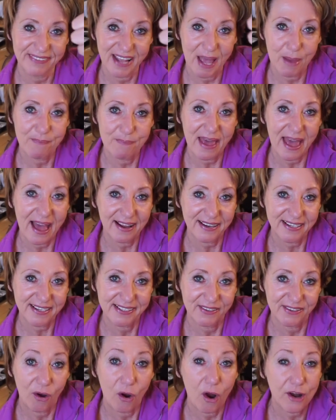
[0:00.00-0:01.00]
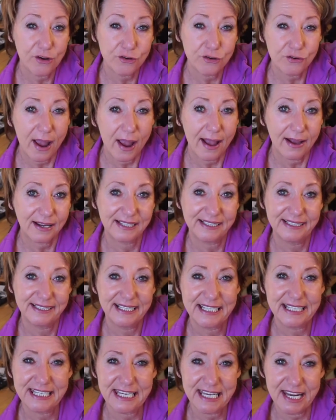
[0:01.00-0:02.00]
I'm back on track,
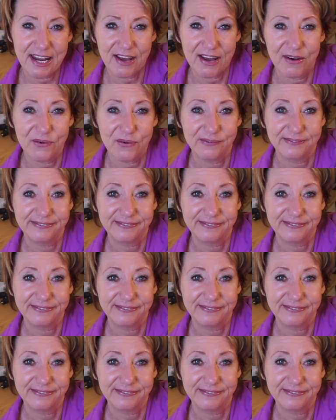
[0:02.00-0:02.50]
keto.